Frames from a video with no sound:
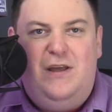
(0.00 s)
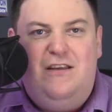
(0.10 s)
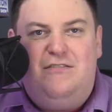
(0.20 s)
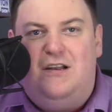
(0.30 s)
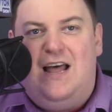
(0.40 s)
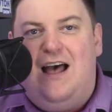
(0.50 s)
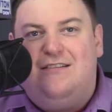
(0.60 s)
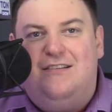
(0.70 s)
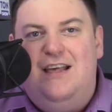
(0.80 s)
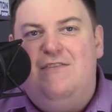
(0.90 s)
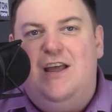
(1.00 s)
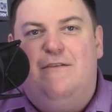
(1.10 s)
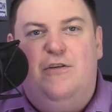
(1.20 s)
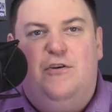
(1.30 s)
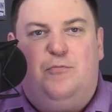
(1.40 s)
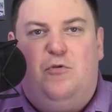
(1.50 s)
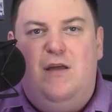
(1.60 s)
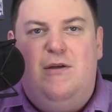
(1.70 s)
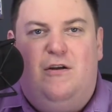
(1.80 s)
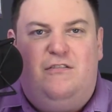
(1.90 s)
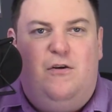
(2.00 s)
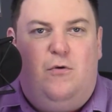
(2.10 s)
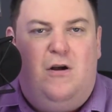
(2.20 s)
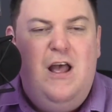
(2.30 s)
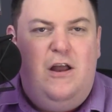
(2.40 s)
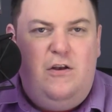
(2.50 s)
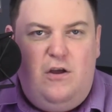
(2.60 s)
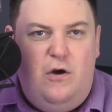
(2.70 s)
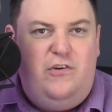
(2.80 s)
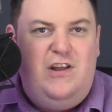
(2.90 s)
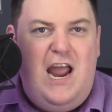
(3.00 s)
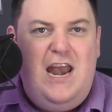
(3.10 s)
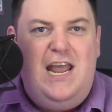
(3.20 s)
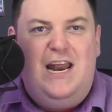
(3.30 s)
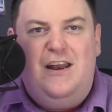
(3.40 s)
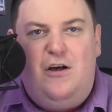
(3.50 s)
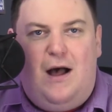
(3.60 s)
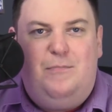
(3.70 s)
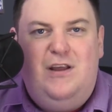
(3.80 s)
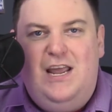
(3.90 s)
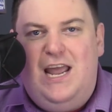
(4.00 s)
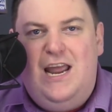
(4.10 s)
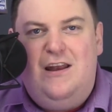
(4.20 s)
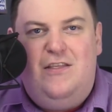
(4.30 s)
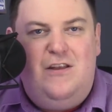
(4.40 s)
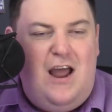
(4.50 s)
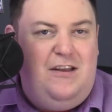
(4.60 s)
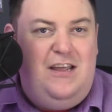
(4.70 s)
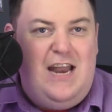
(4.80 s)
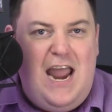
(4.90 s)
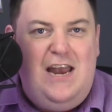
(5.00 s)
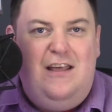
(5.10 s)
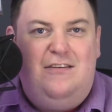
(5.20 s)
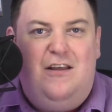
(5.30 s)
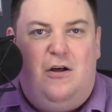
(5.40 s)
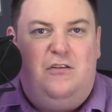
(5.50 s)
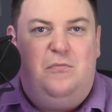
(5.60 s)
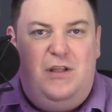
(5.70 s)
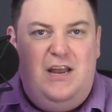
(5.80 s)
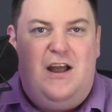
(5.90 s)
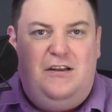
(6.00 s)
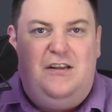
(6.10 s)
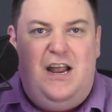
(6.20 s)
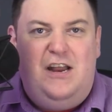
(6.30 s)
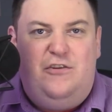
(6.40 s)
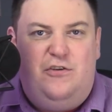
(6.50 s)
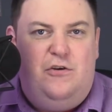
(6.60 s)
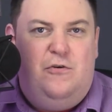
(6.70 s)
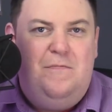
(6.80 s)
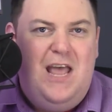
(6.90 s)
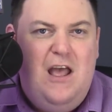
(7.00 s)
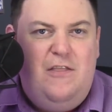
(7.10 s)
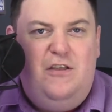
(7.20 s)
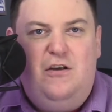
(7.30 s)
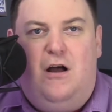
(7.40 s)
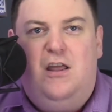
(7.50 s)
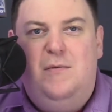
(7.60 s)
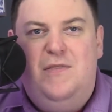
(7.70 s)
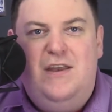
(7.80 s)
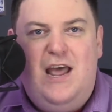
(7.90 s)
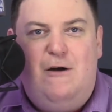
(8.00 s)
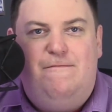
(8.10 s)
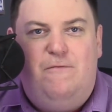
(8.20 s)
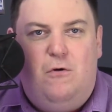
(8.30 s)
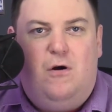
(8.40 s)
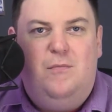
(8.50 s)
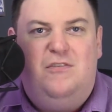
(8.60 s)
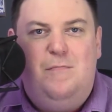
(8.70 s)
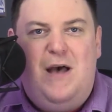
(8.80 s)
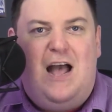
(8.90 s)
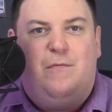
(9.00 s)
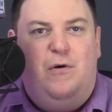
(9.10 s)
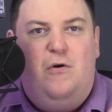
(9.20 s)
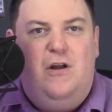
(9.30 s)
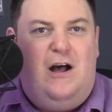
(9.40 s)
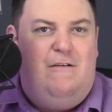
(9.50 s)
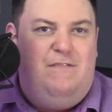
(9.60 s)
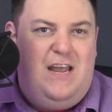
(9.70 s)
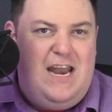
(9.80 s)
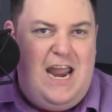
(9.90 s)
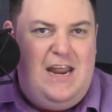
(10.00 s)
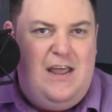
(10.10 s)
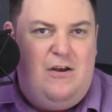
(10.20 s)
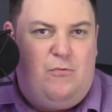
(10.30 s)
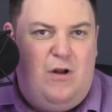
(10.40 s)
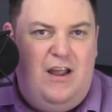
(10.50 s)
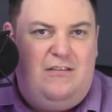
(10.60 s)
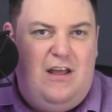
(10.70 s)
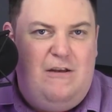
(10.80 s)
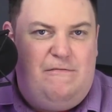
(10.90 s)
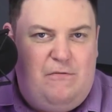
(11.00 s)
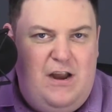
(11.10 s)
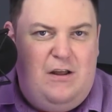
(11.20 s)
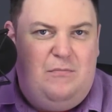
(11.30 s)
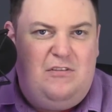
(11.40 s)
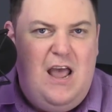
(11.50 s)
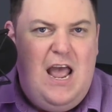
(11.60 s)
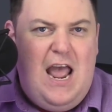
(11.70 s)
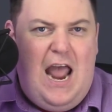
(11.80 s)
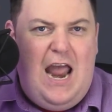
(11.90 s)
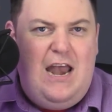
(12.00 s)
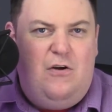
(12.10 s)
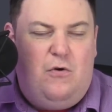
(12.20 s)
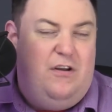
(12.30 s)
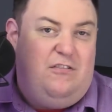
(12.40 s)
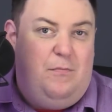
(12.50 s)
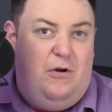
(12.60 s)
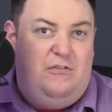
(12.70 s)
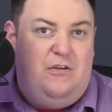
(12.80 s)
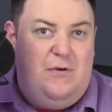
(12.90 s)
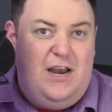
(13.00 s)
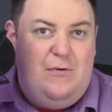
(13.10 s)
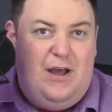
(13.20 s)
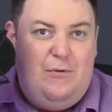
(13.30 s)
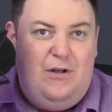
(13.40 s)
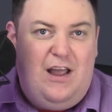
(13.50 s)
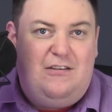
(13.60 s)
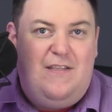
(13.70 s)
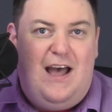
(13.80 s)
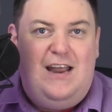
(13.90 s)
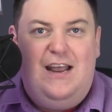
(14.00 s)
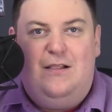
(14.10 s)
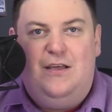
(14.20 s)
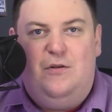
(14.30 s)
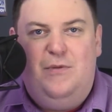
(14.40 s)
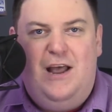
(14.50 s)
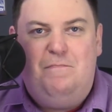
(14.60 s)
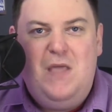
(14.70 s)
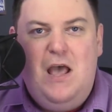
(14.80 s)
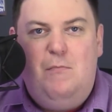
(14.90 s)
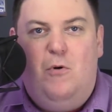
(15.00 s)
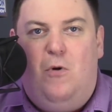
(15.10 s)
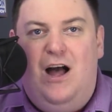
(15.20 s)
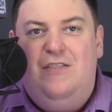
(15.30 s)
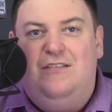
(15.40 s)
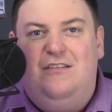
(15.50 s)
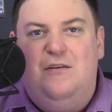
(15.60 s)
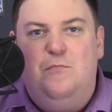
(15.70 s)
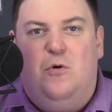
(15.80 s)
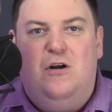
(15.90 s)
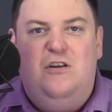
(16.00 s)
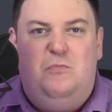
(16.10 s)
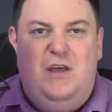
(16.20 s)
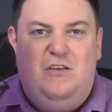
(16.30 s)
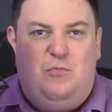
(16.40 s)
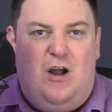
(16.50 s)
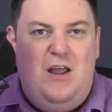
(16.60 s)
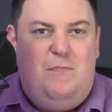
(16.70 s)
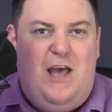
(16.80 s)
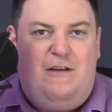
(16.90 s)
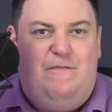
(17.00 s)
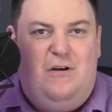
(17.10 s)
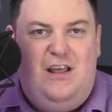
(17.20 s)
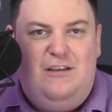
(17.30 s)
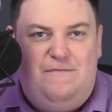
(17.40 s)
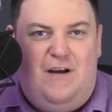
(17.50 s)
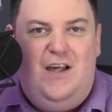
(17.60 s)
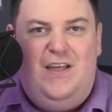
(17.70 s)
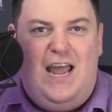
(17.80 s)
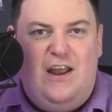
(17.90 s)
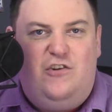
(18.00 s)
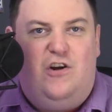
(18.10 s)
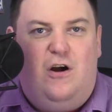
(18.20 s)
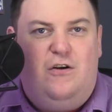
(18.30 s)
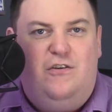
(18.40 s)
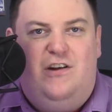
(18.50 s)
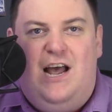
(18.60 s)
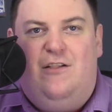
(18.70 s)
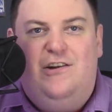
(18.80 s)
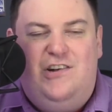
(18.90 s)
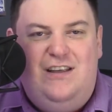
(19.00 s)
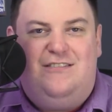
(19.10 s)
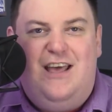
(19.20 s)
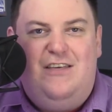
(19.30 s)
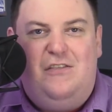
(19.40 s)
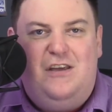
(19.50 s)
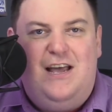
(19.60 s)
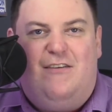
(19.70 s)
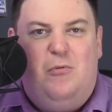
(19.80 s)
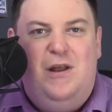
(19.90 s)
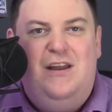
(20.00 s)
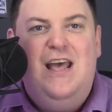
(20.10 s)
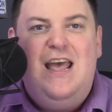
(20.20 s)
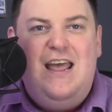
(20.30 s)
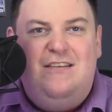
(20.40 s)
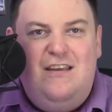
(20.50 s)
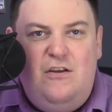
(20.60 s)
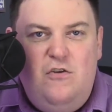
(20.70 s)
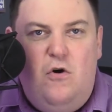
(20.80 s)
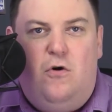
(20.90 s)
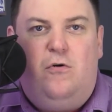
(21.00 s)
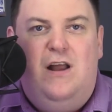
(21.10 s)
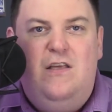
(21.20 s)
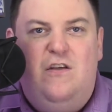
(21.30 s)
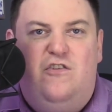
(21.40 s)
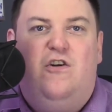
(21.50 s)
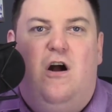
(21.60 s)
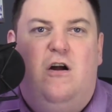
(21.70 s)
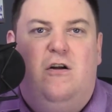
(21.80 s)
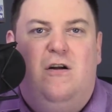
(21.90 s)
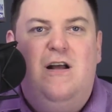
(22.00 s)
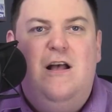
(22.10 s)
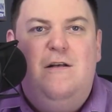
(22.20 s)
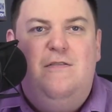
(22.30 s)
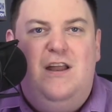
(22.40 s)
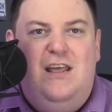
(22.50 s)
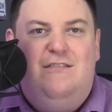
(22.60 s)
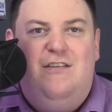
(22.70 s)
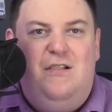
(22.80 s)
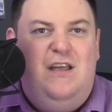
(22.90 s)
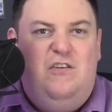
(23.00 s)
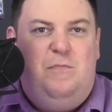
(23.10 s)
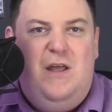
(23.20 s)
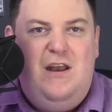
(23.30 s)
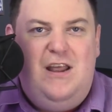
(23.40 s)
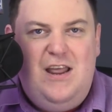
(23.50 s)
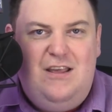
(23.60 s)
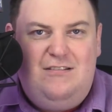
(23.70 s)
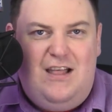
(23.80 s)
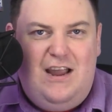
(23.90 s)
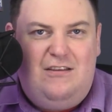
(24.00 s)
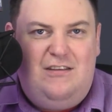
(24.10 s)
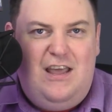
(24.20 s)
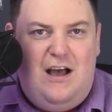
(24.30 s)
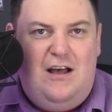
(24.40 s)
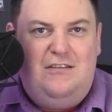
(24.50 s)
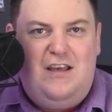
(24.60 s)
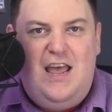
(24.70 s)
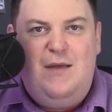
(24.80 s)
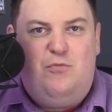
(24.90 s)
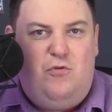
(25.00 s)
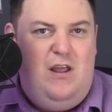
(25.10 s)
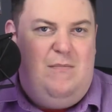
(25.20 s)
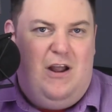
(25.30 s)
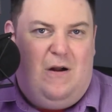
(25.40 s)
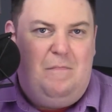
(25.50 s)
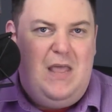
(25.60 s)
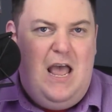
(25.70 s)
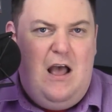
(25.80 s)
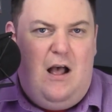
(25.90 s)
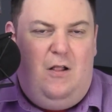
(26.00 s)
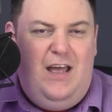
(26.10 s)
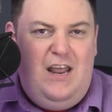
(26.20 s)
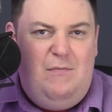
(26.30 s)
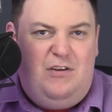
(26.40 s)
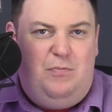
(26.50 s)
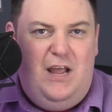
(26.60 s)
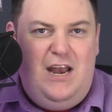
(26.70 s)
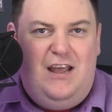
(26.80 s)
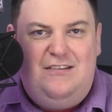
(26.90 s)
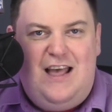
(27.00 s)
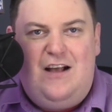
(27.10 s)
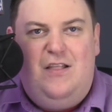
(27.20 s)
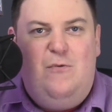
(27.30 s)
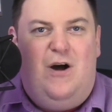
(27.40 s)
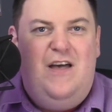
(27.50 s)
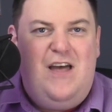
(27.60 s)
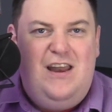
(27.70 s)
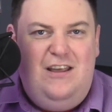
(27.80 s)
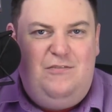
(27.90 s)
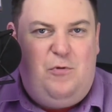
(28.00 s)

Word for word: He's the last living of those premiers that were negotiating and adopting in the 1980s and ultimately in 1982, the document that now forms the backbone of Canadian rights and freedoms. And, or is supposed to anyway. We'll get to that in a little bit. But why this is important is because Brian Peckford is filing a charter challenge. He's saying that the government is ignoring the charter that is the linchpin in his legacy as a premier. I'll let him explain exactly why that is.